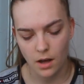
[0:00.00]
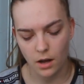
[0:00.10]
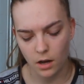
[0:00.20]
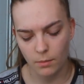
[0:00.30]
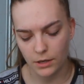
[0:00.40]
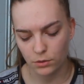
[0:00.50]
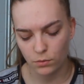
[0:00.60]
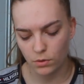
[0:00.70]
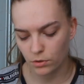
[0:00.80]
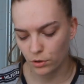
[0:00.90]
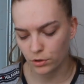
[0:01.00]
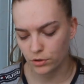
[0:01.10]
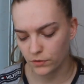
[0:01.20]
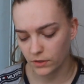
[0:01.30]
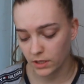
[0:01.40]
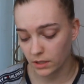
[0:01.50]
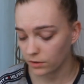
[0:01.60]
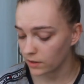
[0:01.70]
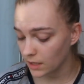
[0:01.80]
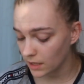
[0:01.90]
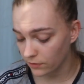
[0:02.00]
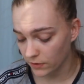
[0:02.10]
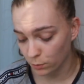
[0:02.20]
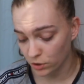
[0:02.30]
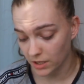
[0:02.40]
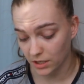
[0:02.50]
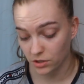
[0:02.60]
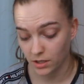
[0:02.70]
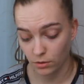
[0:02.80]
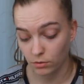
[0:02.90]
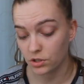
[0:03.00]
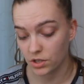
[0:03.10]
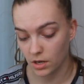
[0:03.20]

I don't want her to feel guilty if it was actually going to